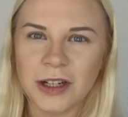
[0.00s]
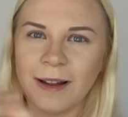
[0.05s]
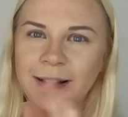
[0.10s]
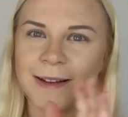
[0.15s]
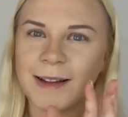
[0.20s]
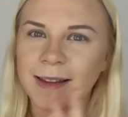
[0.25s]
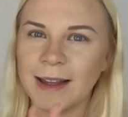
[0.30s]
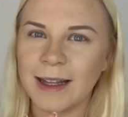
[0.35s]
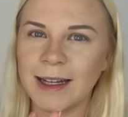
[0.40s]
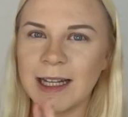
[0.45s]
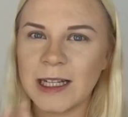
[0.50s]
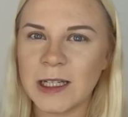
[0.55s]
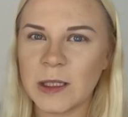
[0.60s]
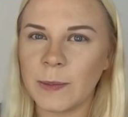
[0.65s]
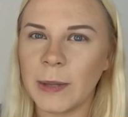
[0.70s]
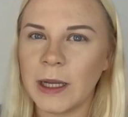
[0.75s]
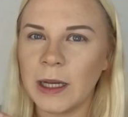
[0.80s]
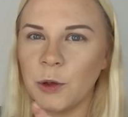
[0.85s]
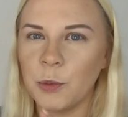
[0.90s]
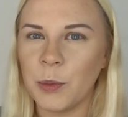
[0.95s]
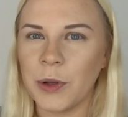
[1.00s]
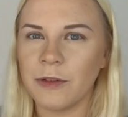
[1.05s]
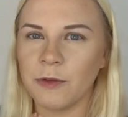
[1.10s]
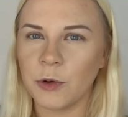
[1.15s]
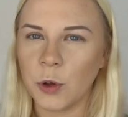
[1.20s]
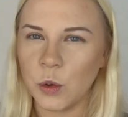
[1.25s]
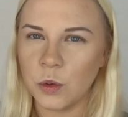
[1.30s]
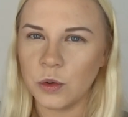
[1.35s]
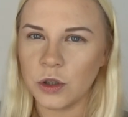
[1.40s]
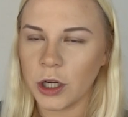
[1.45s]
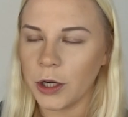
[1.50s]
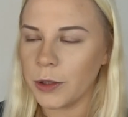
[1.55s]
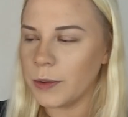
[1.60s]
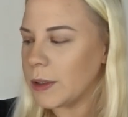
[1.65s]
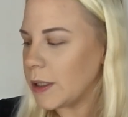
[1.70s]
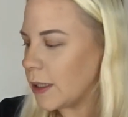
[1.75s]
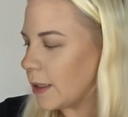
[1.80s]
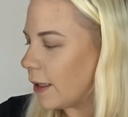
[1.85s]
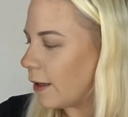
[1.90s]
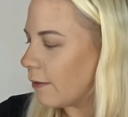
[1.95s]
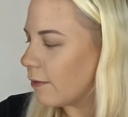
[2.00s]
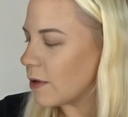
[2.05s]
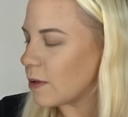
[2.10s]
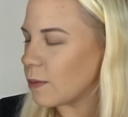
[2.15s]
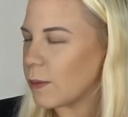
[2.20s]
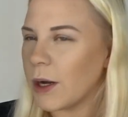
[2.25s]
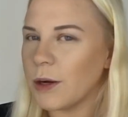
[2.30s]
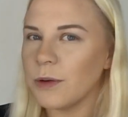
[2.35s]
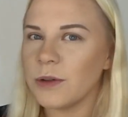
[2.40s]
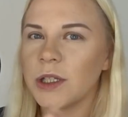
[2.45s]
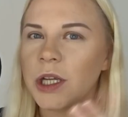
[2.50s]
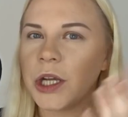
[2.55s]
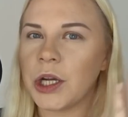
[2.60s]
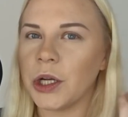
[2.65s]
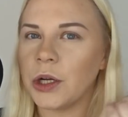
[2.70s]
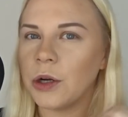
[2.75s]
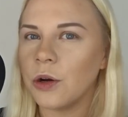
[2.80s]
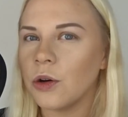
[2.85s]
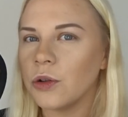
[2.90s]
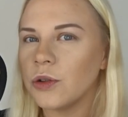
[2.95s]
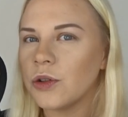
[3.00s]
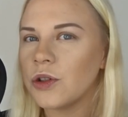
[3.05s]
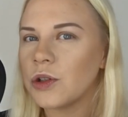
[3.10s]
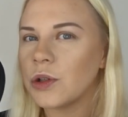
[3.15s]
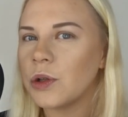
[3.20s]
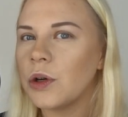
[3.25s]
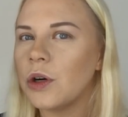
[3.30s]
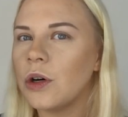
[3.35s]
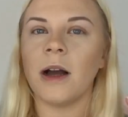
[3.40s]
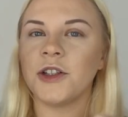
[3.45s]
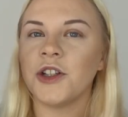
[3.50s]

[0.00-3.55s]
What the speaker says: Like, there needs to be a little bit of cool toned in there as well, so you can contour.